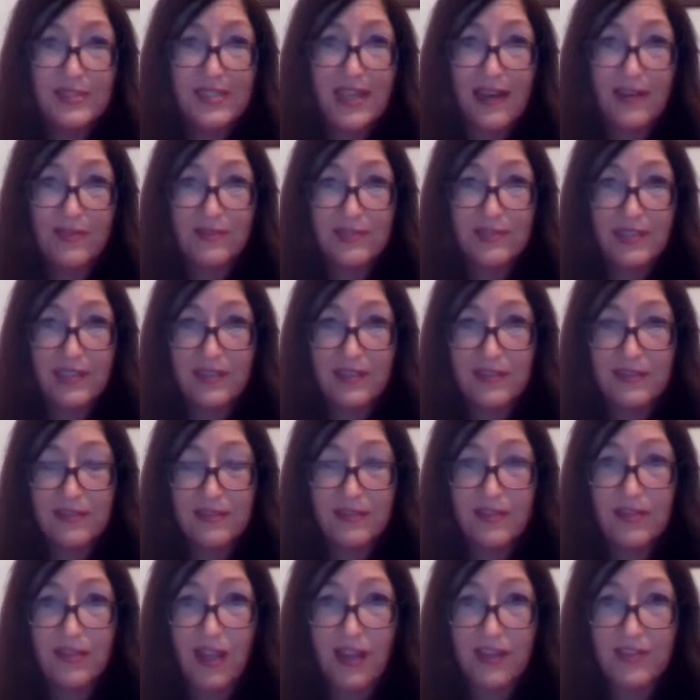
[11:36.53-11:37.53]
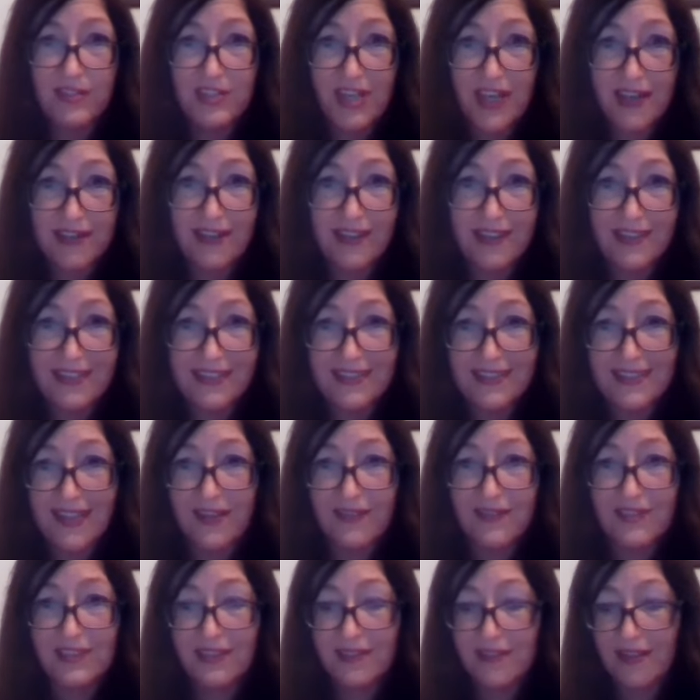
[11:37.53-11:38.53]
dowsing, like channeling
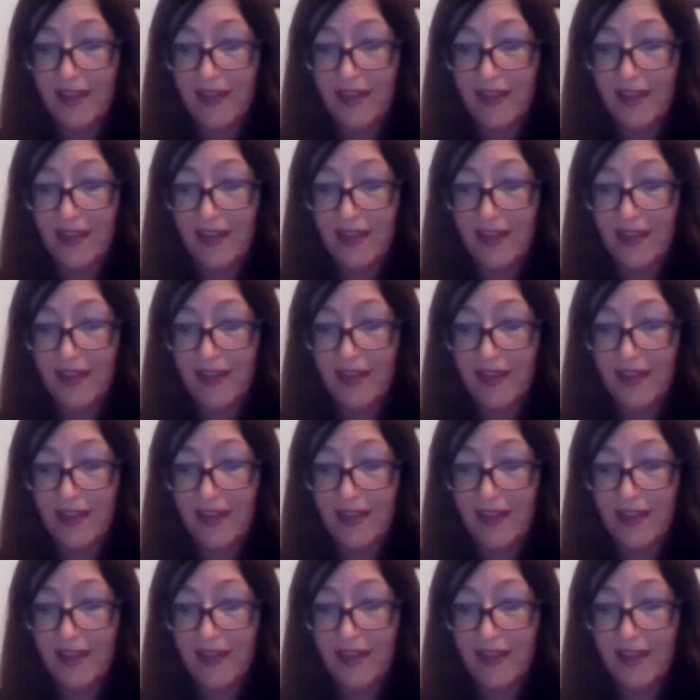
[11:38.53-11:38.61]
dowsing